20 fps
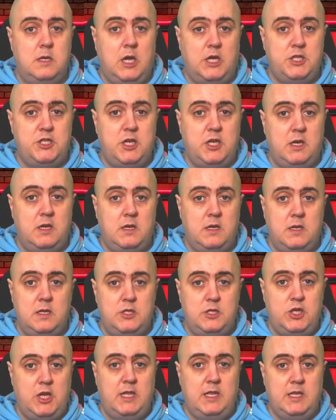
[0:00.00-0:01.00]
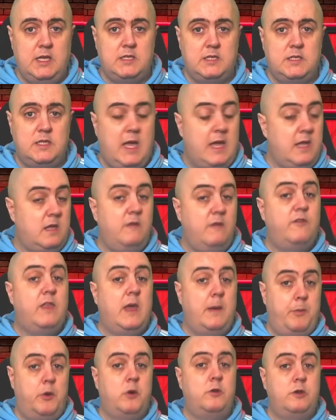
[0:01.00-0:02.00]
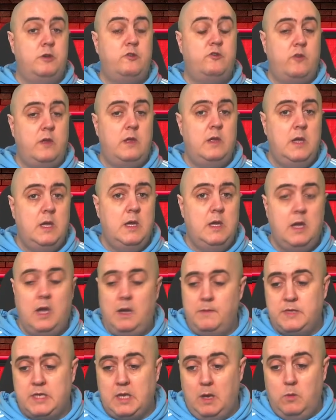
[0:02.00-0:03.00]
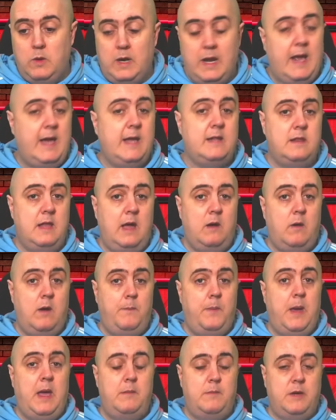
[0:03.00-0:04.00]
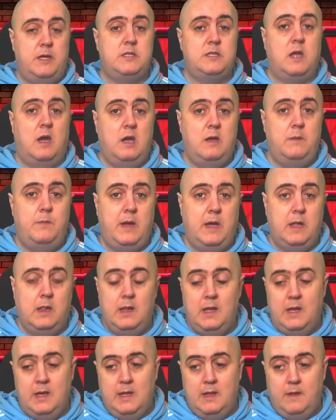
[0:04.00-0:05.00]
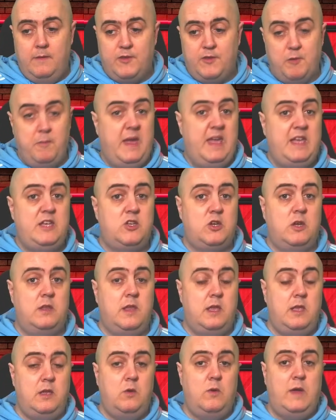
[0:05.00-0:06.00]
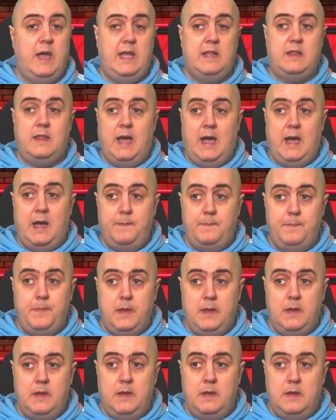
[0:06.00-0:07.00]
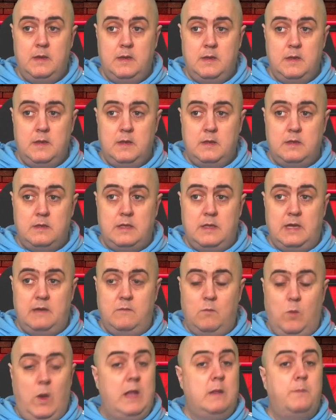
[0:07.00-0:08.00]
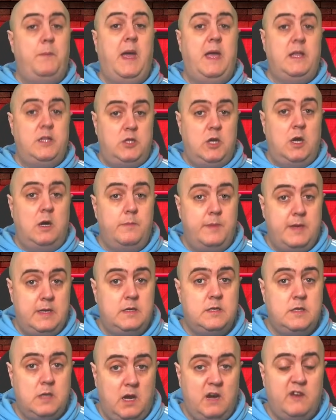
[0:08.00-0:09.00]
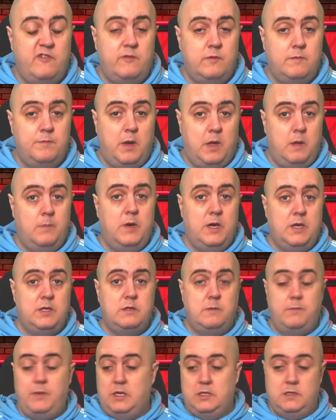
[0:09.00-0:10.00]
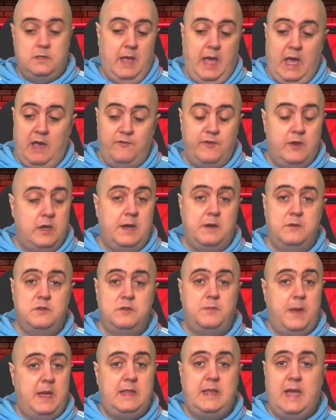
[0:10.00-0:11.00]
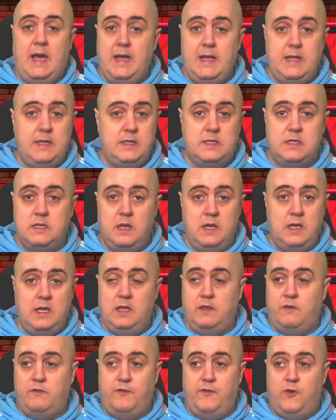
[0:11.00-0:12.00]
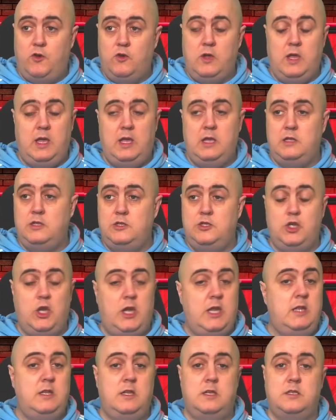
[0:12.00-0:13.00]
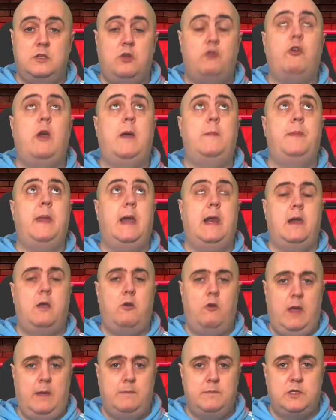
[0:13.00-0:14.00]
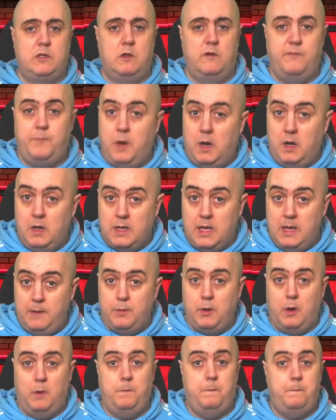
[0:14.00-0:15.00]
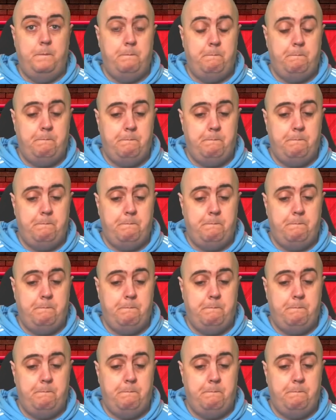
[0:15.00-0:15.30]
Gotcha. Genius. Thank you for that punditry. I'm so glad now I pay my Sky bill to make sure that you get that. That well-paid job you deserve, Paul Merson, because heaven knows, mate, that insight is fucking genius. Creme de la creme stuff, Paul. Keep it up.